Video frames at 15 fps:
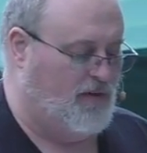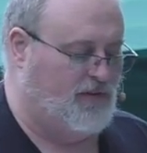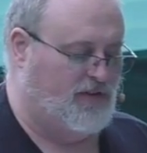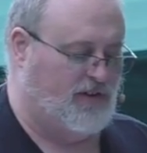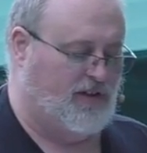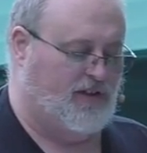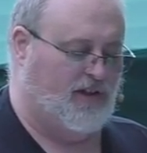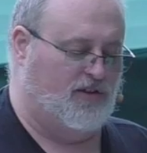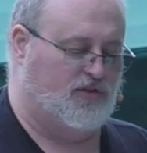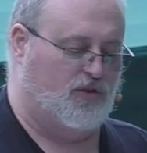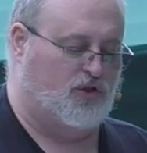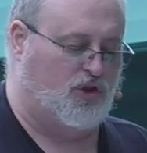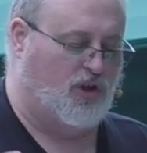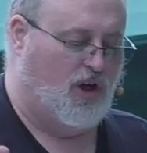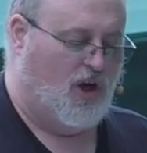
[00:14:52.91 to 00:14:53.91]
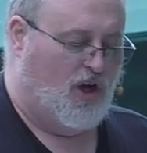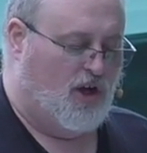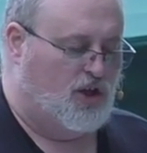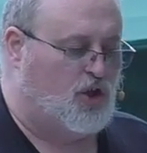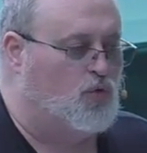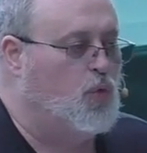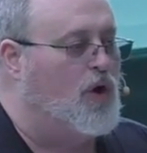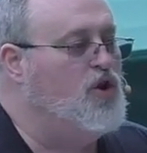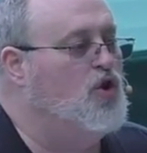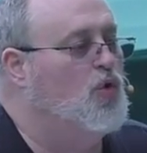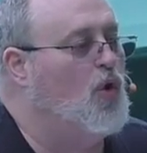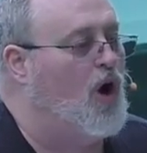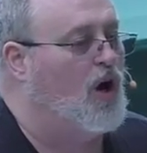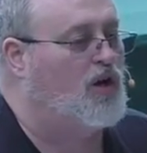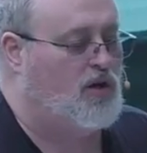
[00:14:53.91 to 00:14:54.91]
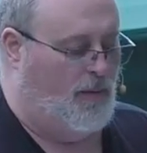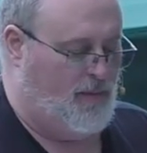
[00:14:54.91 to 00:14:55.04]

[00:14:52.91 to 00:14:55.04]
And we need to celebrate that. We need to rejoice.